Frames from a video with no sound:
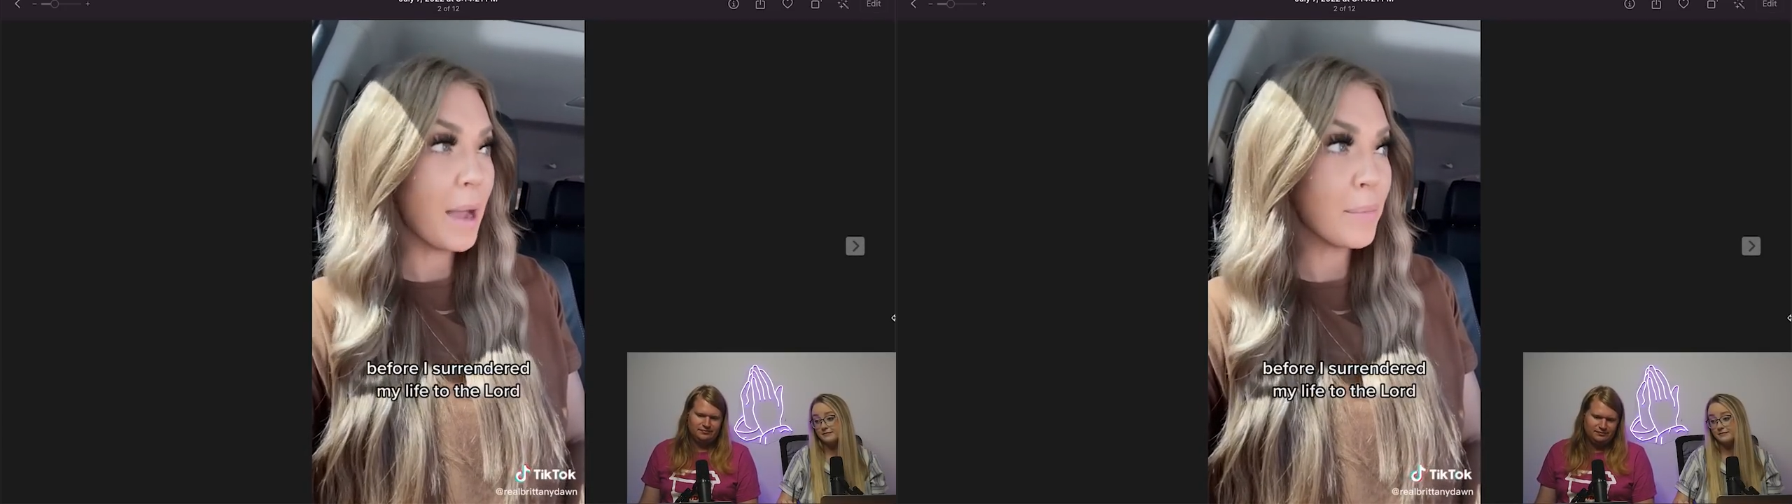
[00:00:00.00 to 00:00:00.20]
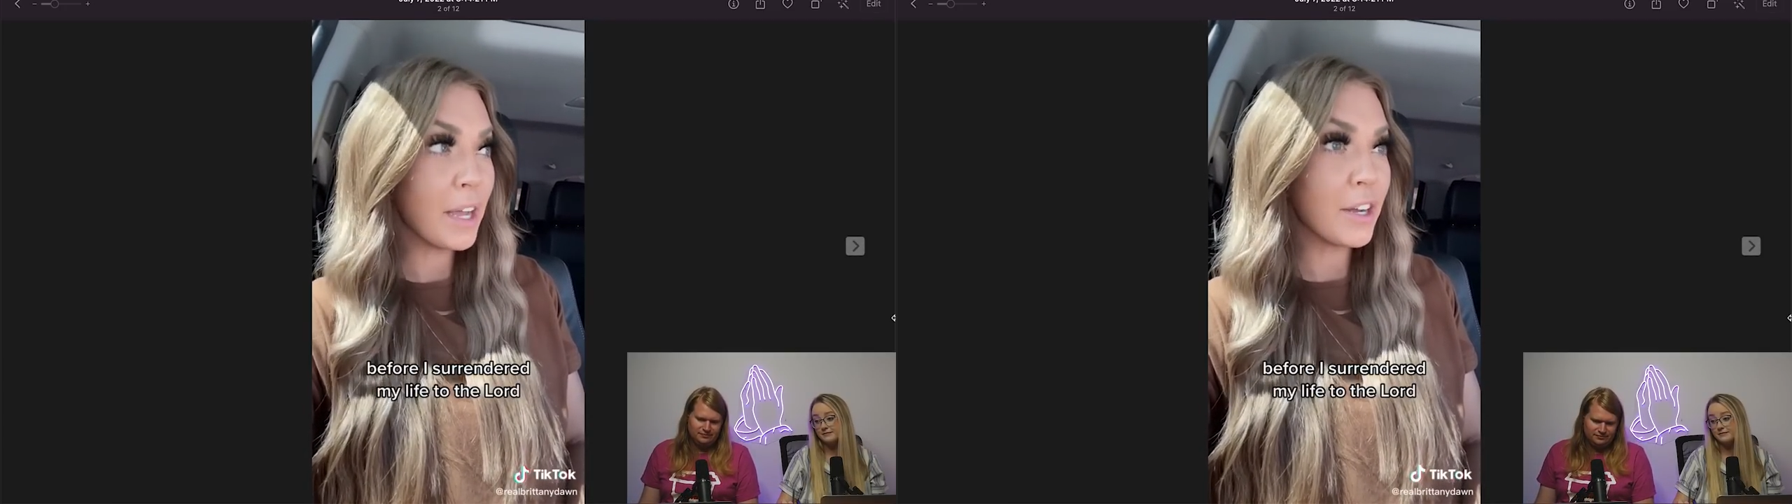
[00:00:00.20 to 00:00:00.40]

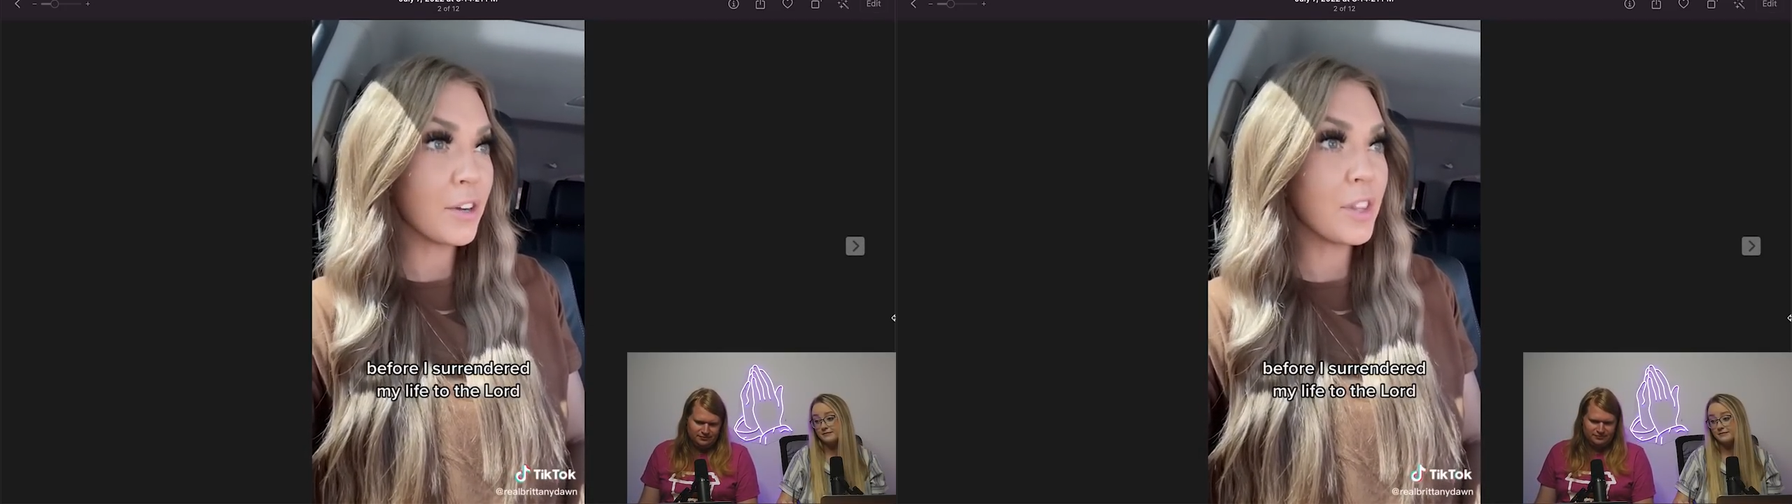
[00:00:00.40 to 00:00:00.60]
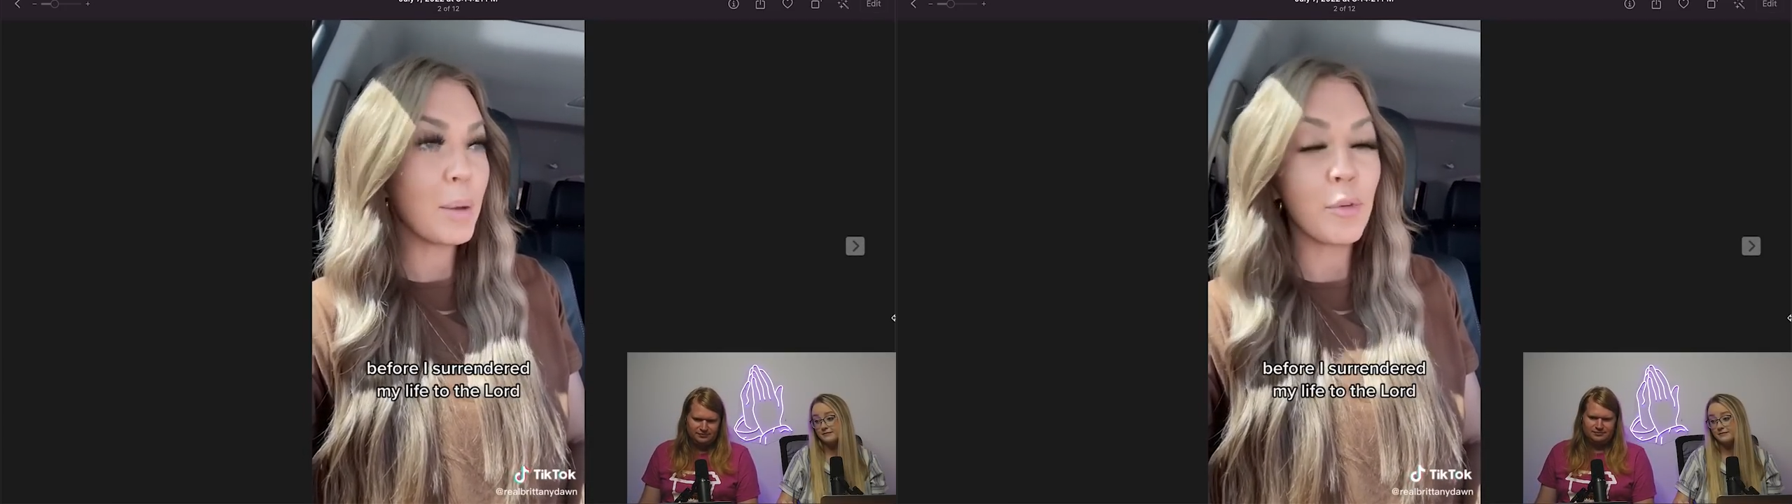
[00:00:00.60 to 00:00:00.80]
I'm that
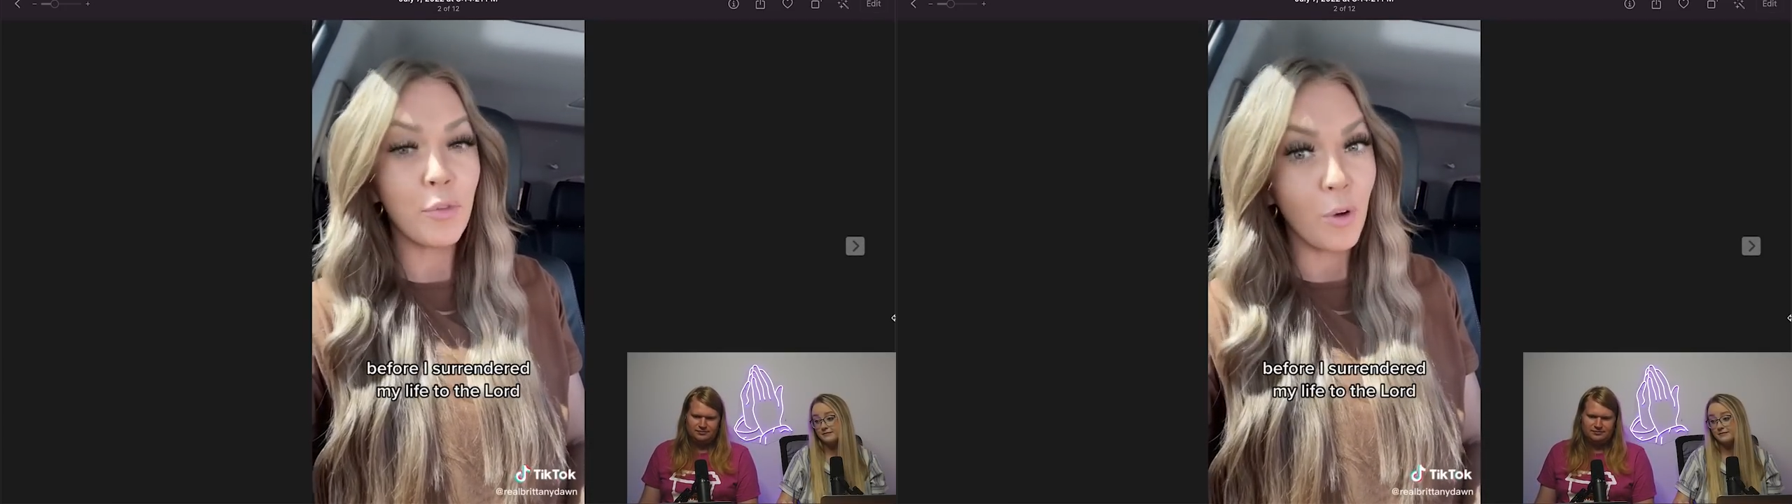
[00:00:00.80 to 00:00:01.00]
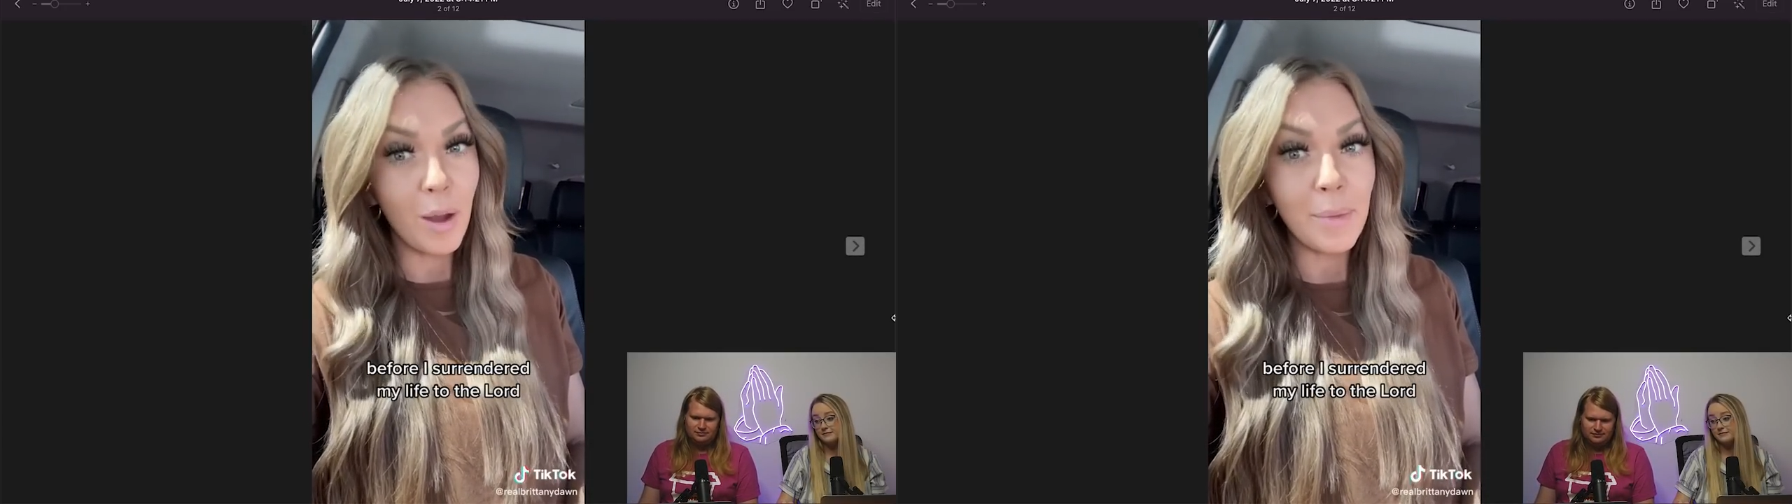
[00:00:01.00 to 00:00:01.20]
girl that
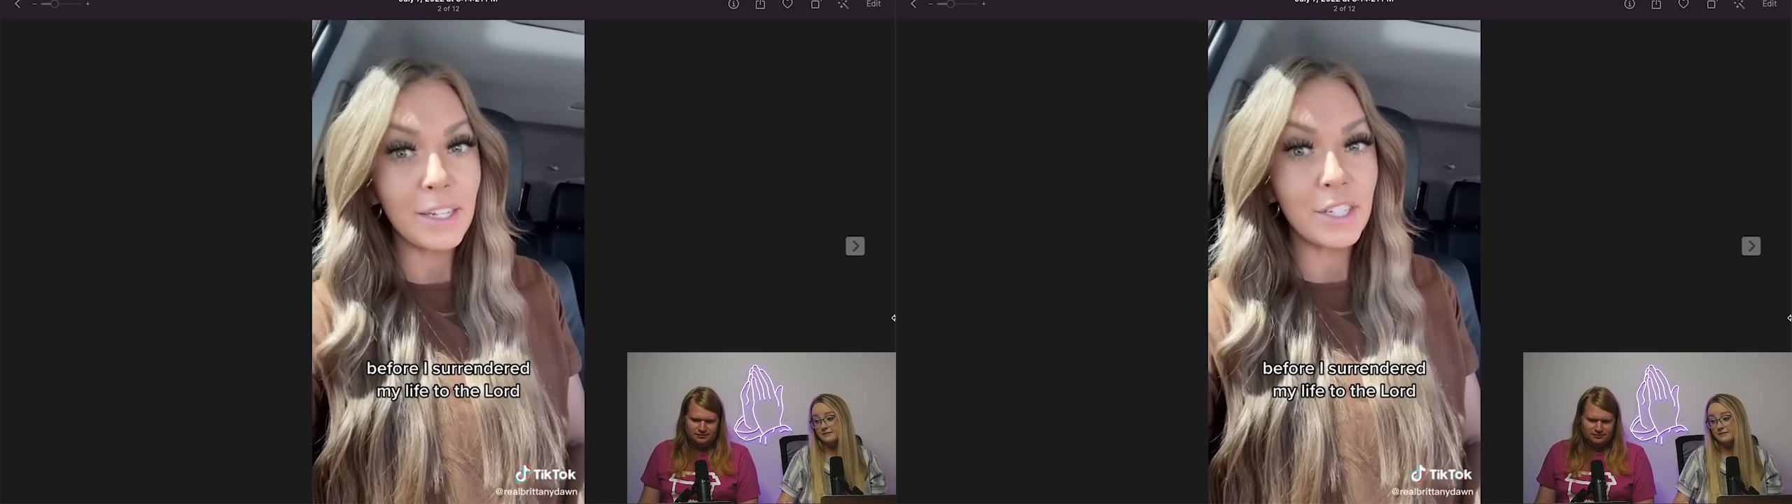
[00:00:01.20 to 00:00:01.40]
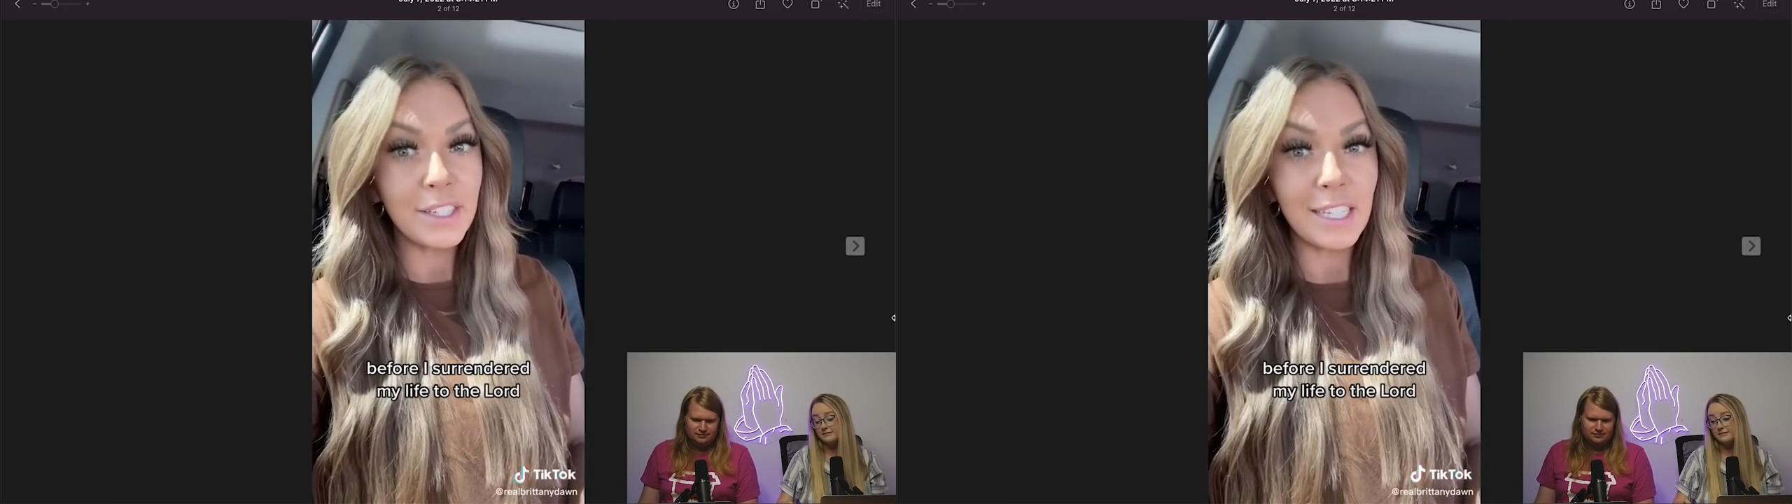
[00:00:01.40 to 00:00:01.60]
before I
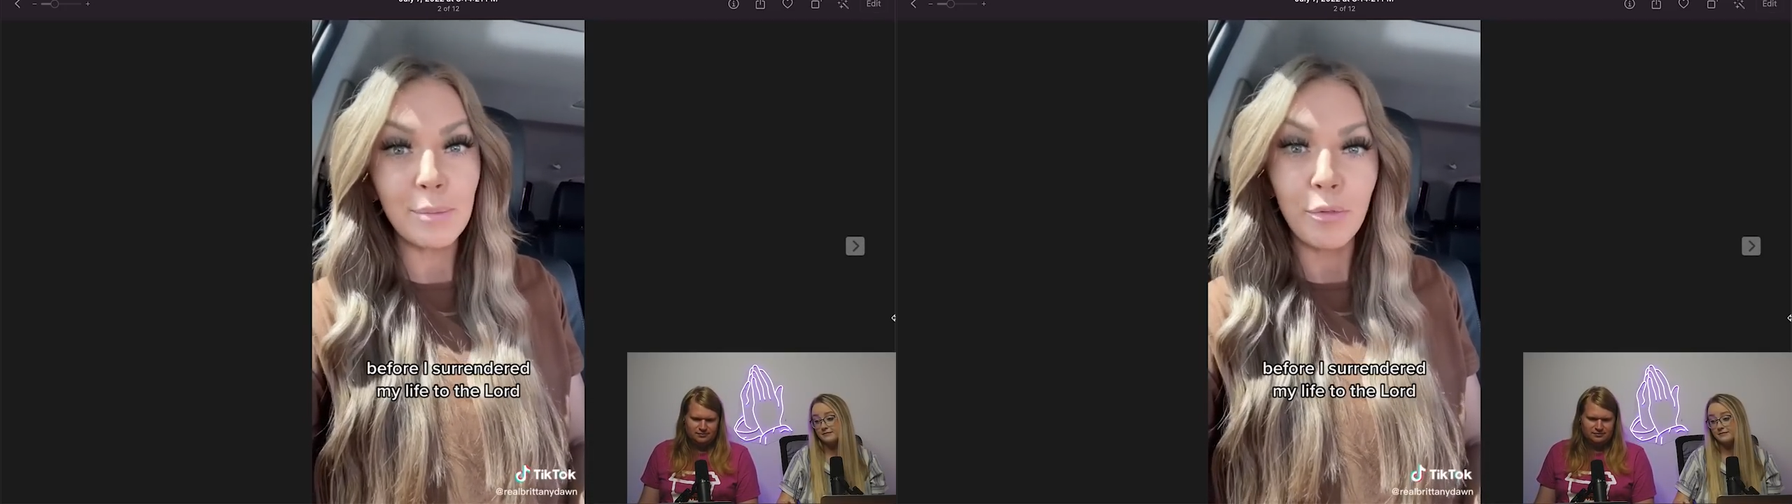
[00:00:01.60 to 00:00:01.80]
met Jesus,